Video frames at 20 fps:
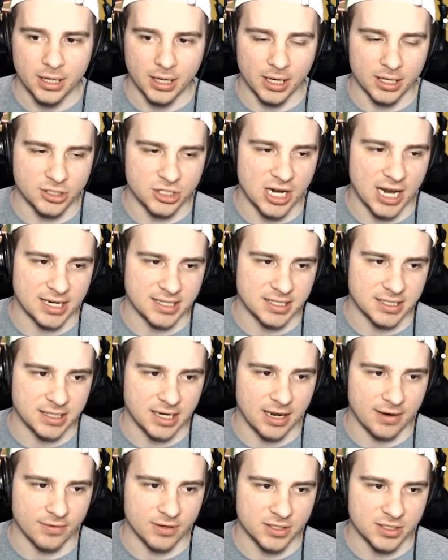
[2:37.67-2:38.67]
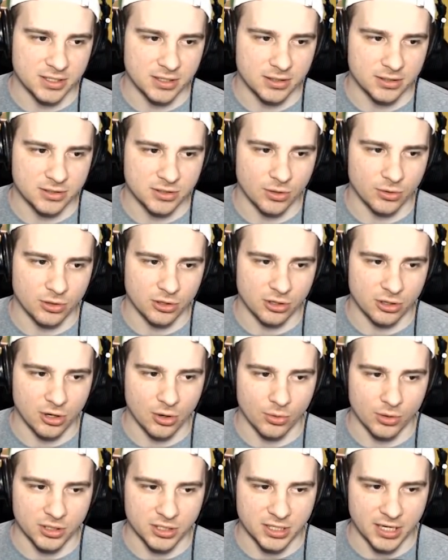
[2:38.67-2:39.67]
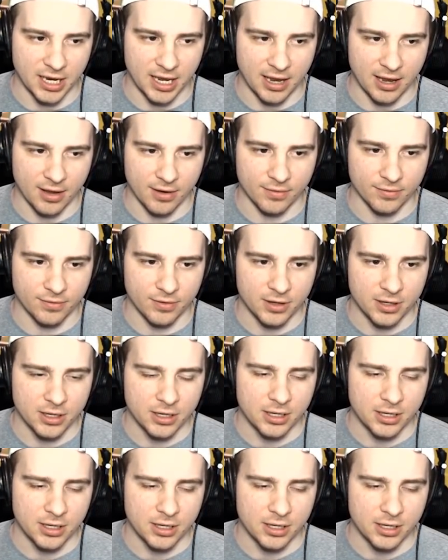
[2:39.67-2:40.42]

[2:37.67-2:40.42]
Jackson Davis. So you're going to have